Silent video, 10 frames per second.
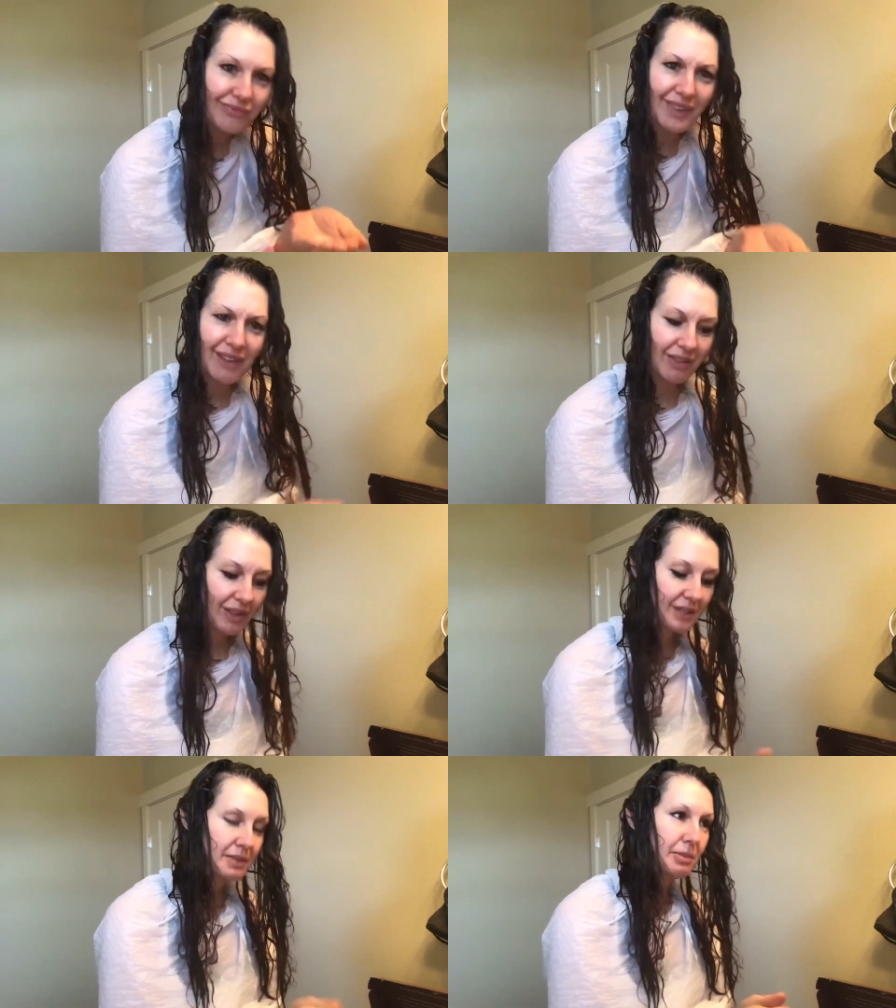Everything
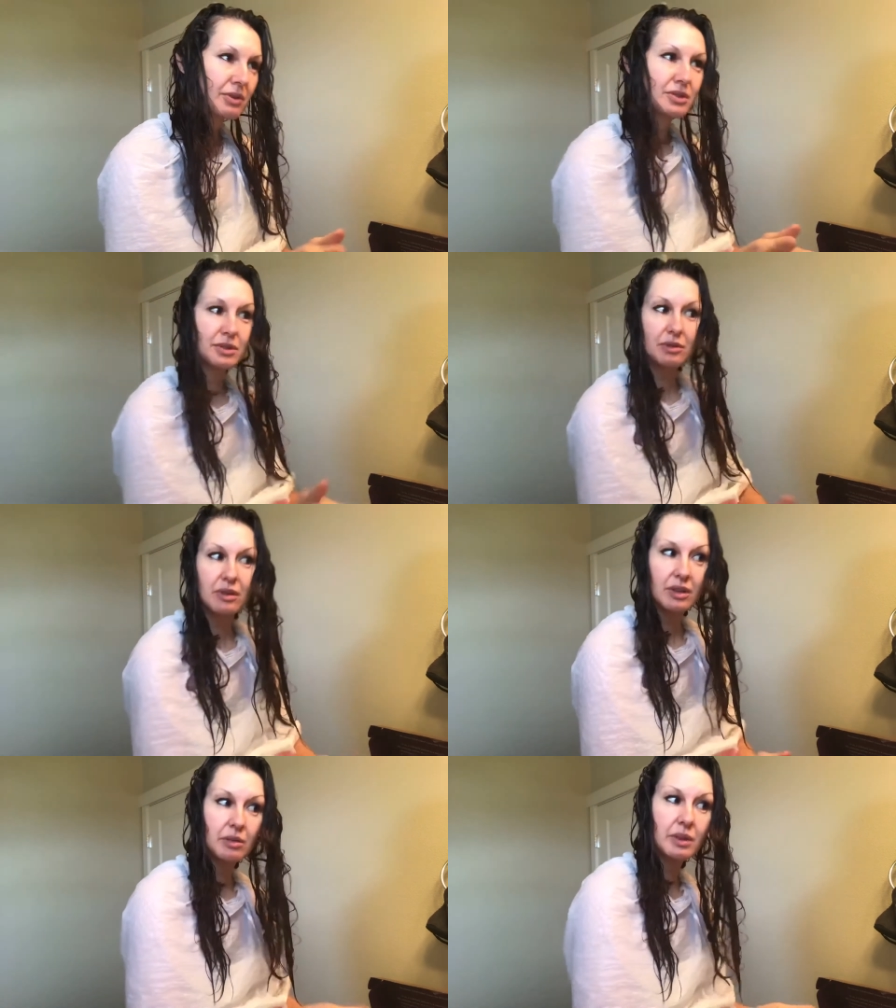smells so
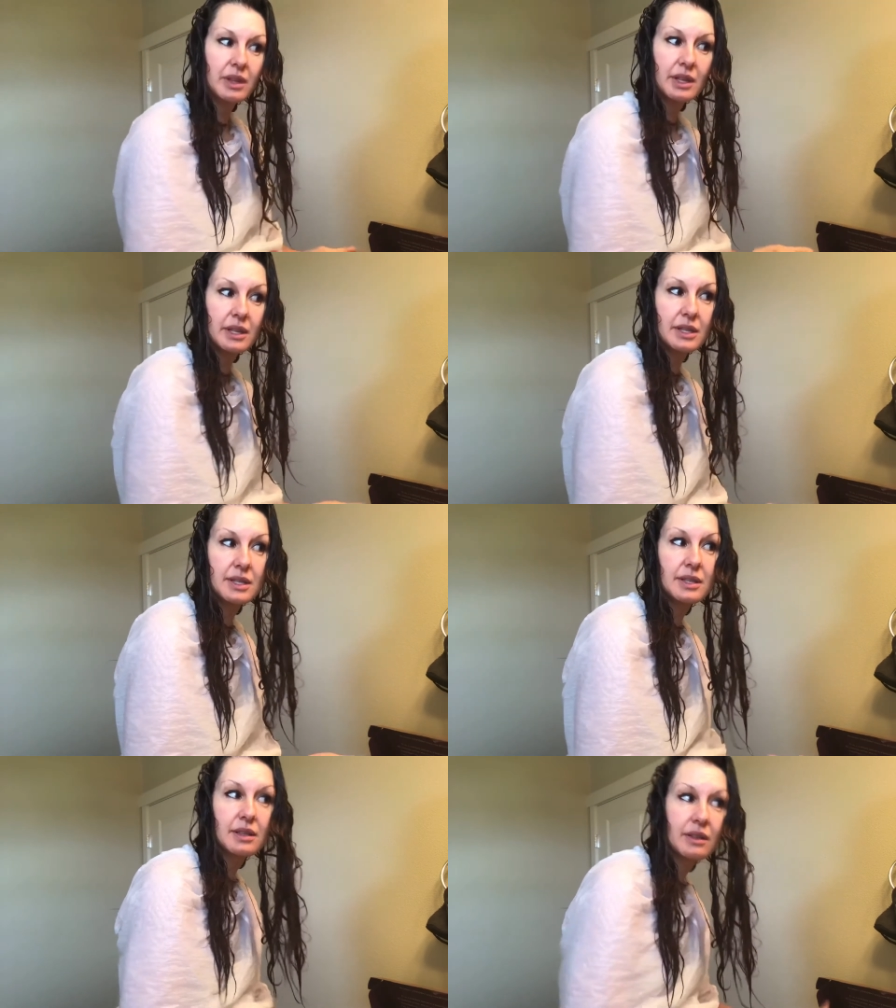good with this
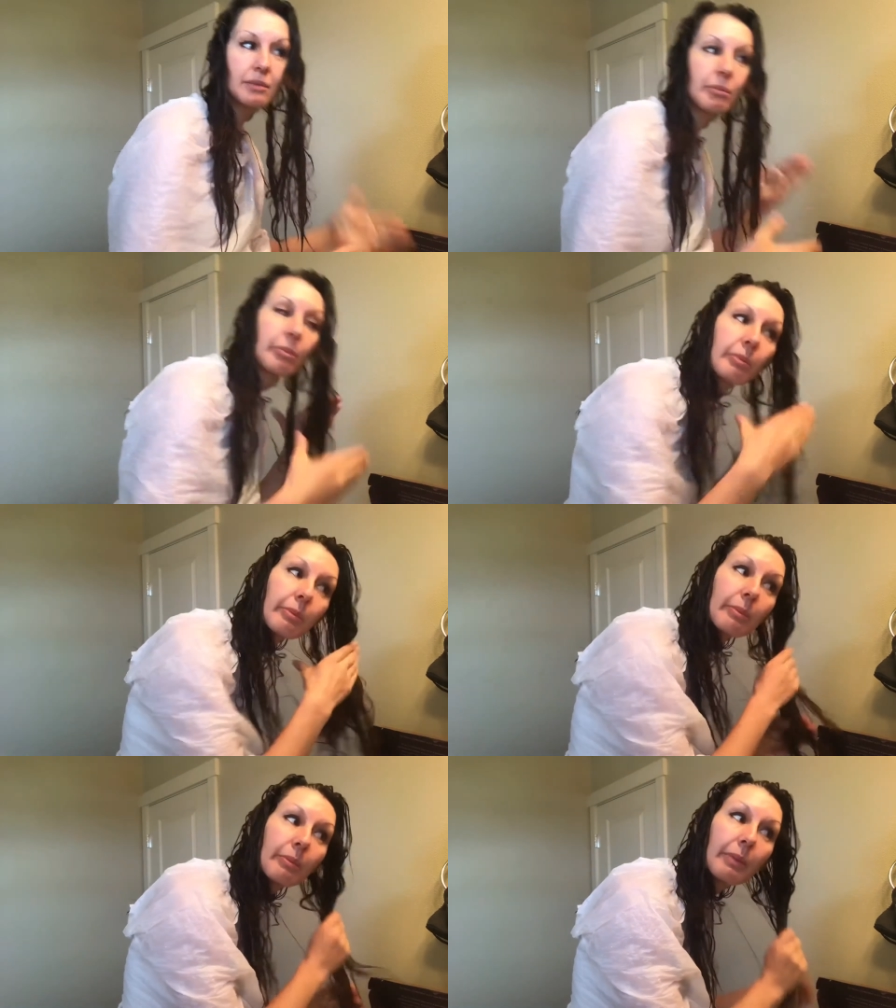
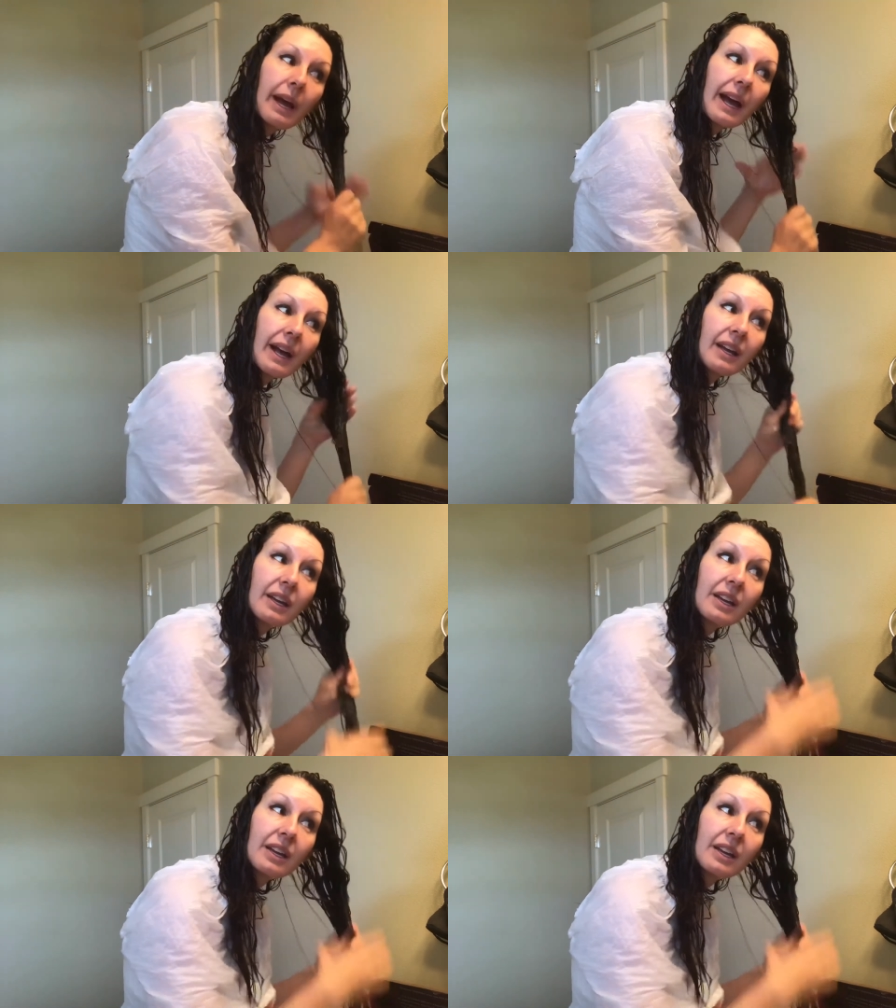package.